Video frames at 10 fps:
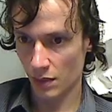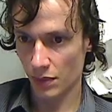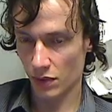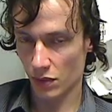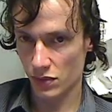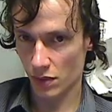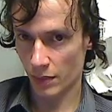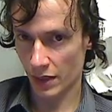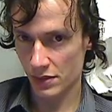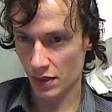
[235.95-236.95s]
but also
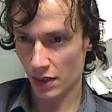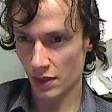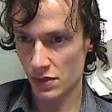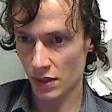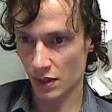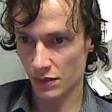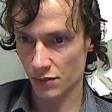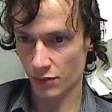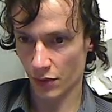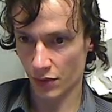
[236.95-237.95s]
makes it easier to
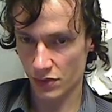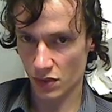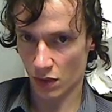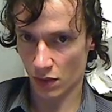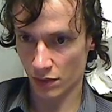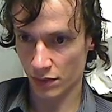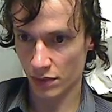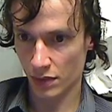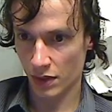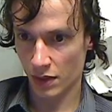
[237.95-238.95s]
focus on
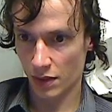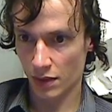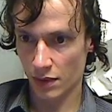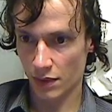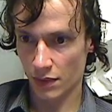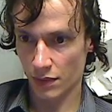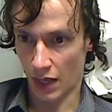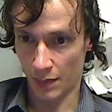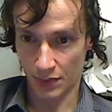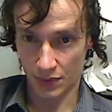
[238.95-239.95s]
the
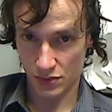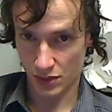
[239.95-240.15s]
happiness